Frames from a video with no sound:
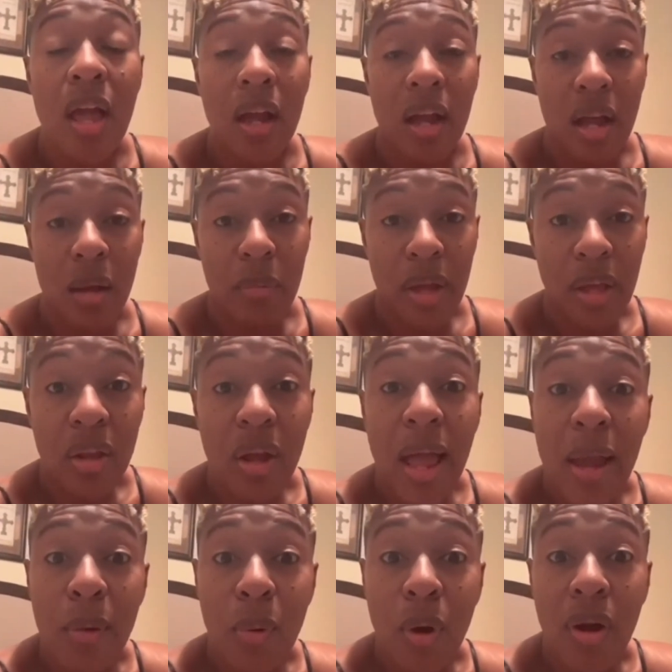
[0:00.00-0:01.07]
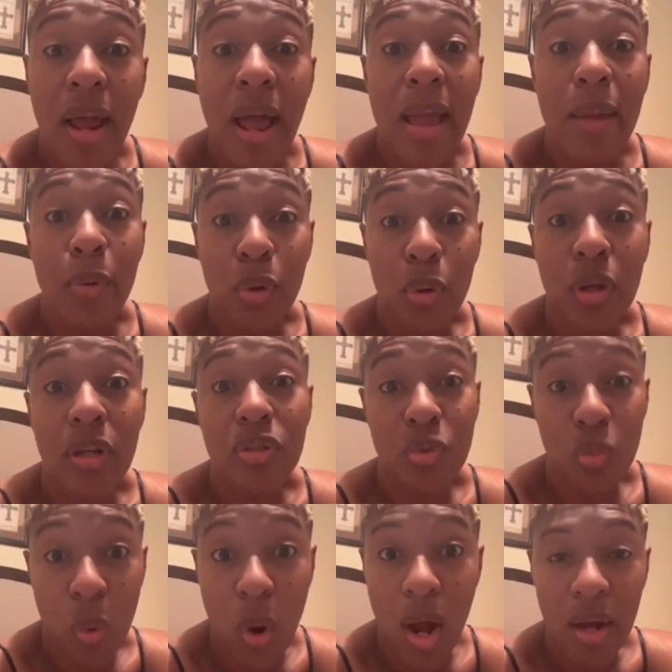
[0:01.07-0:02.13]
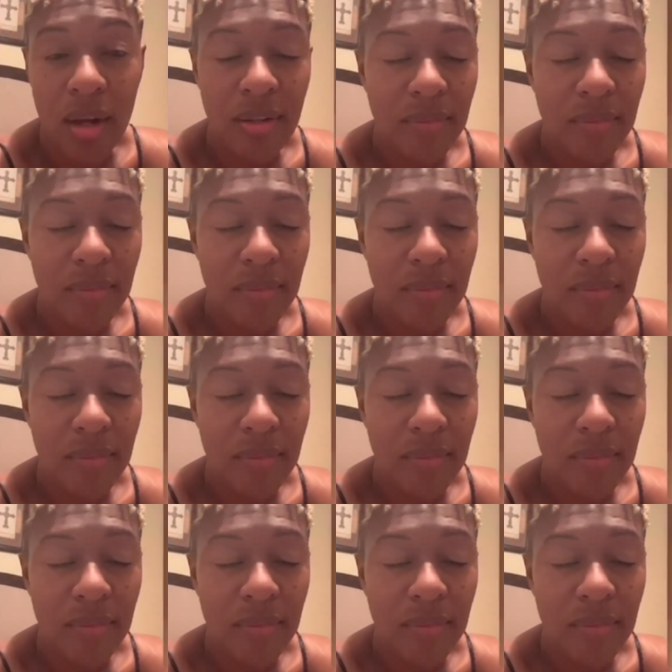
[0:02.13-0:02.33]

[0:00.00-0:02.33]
Come hell or high water, I am going to walk.